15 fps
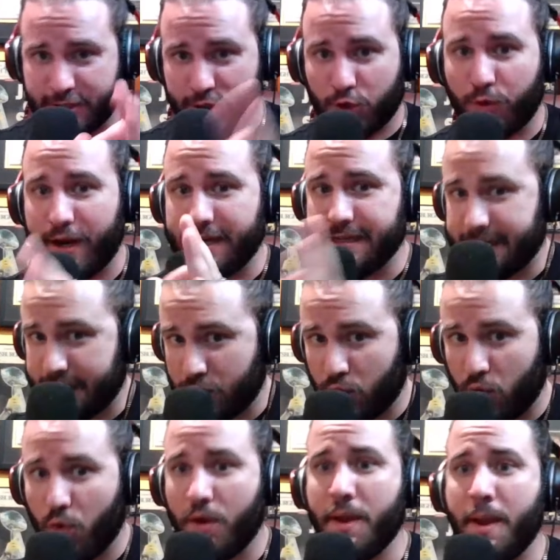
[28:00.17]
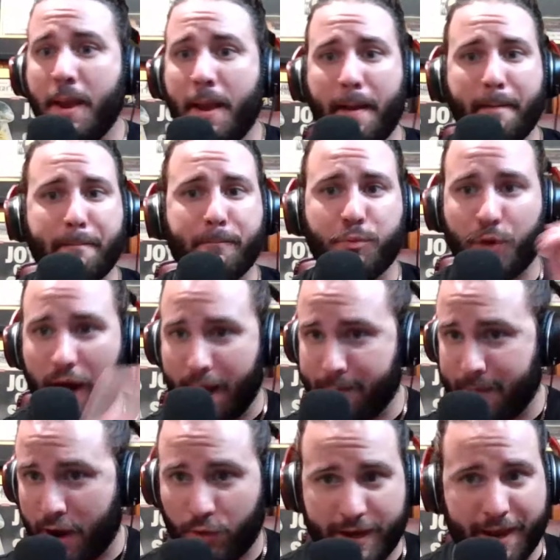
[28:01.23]
is their ideal
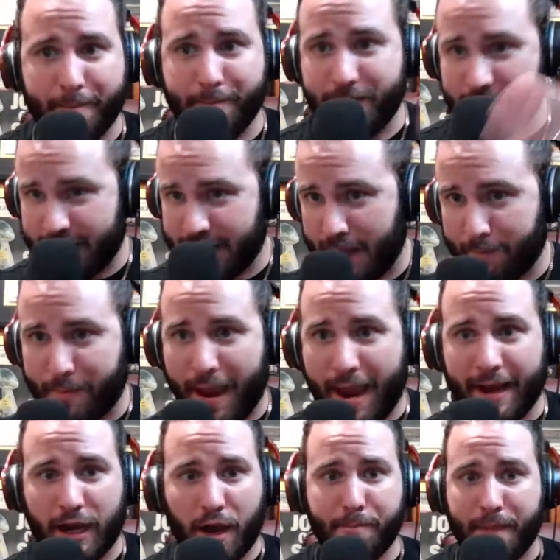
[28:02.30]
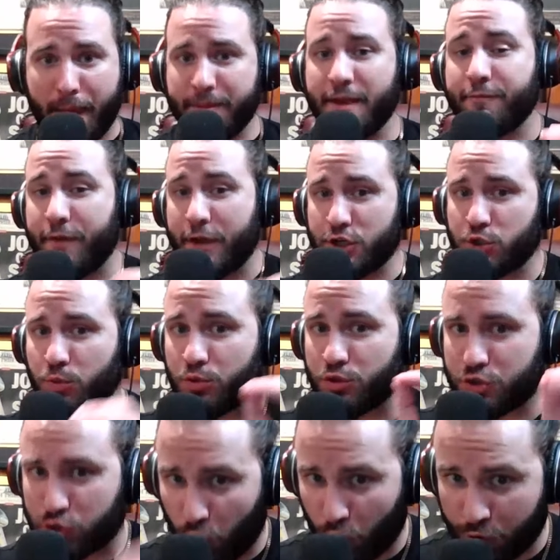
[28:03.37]
primary immediate backup, maybe eventual
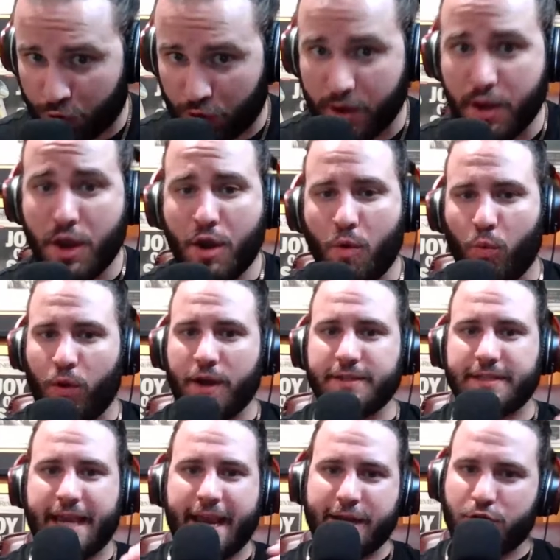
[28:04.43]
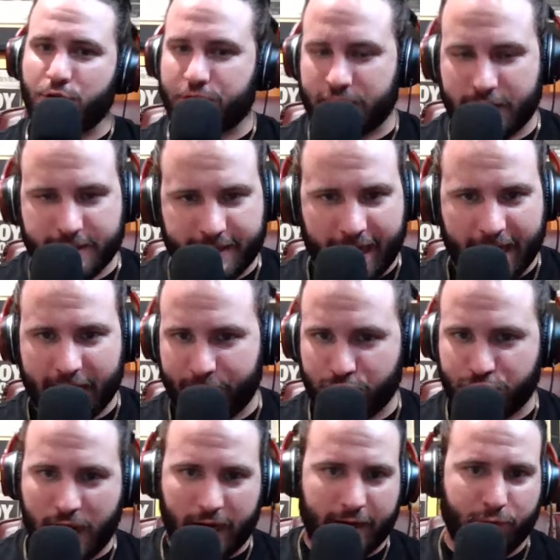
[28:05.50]
starter, whereas Anderson is kind of
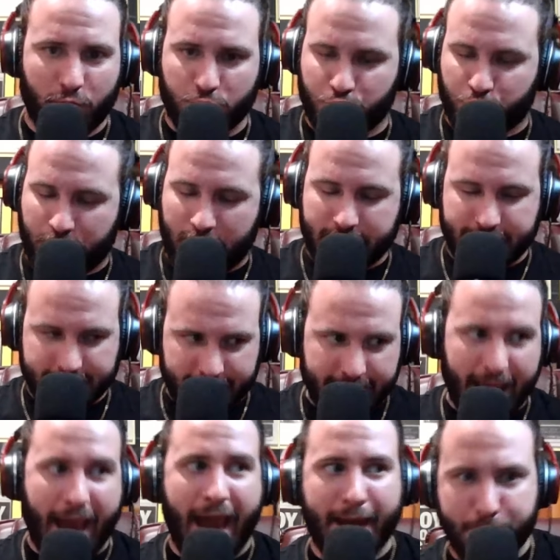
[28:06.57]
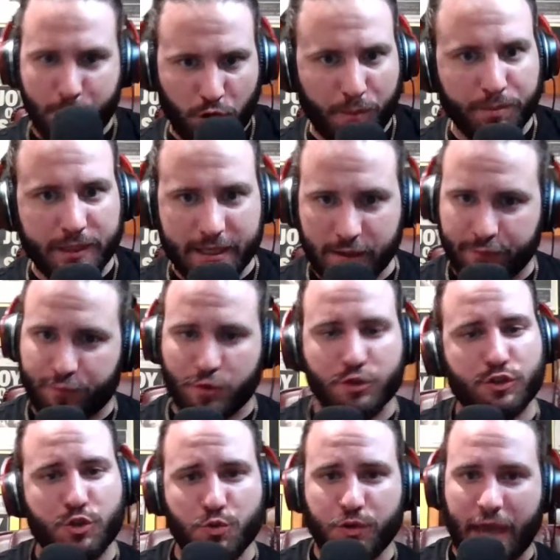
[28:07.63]
a jack of all trades. He did admirably the
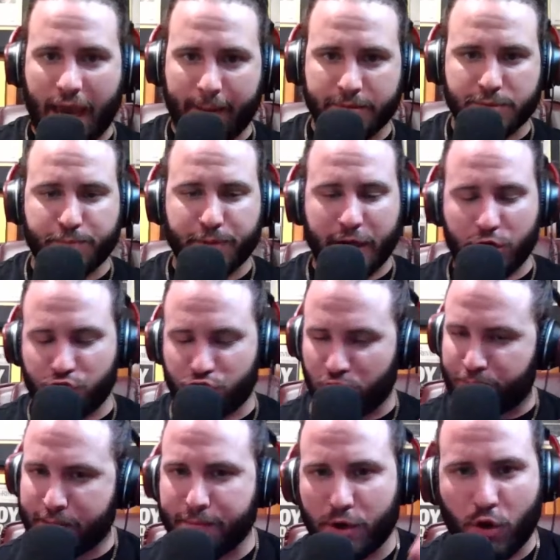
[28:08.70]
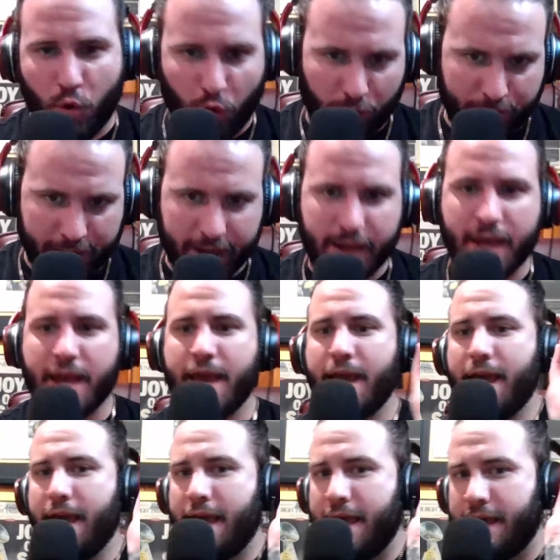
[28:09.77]
first two games, but it should be McCormick
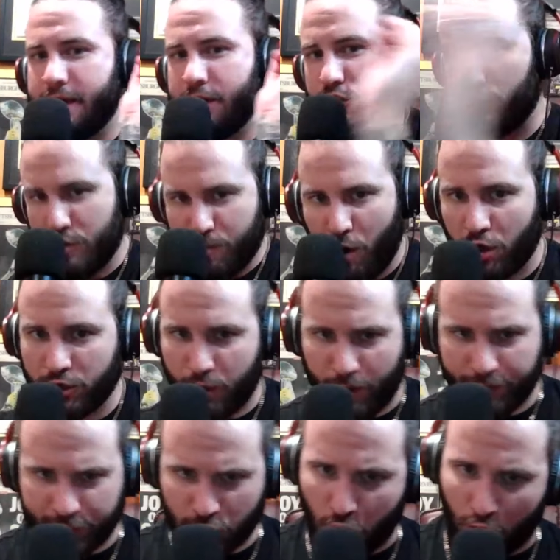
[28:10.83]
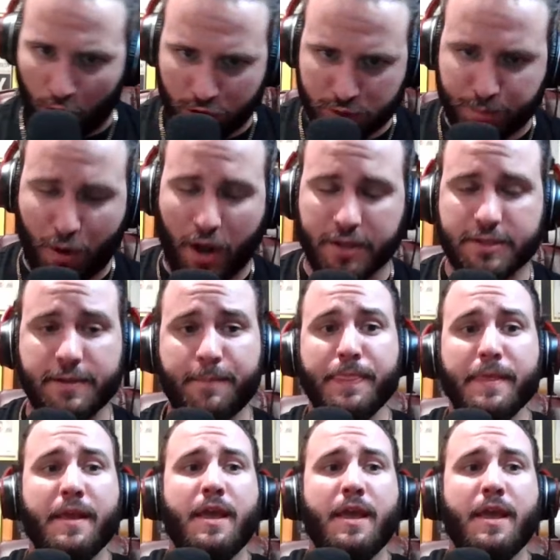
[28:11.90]
and Seumalo at the guard spots.